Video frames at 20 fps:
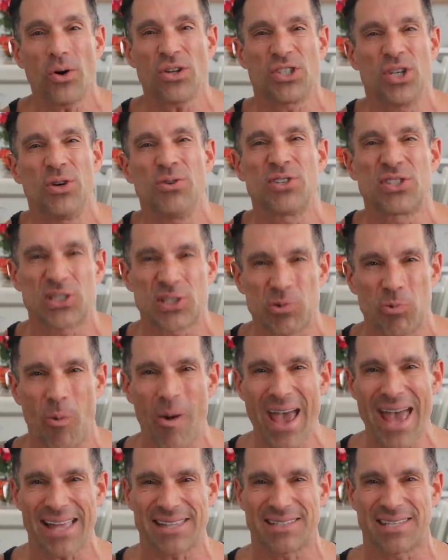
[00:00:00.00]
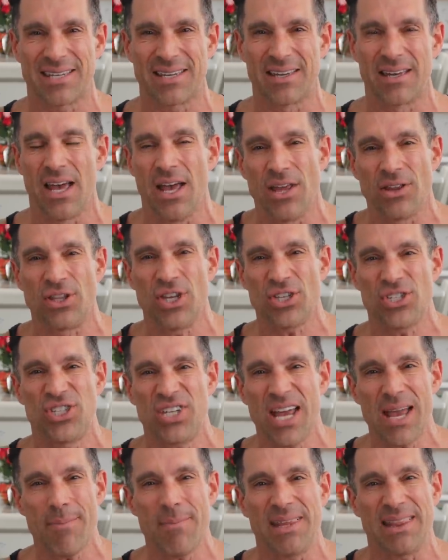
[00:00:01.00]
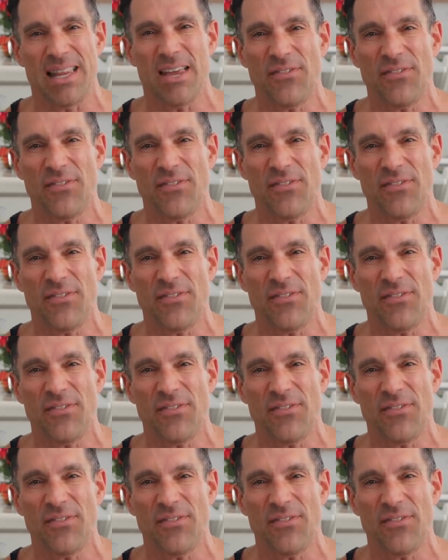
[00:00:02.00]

or to sweat. The gym and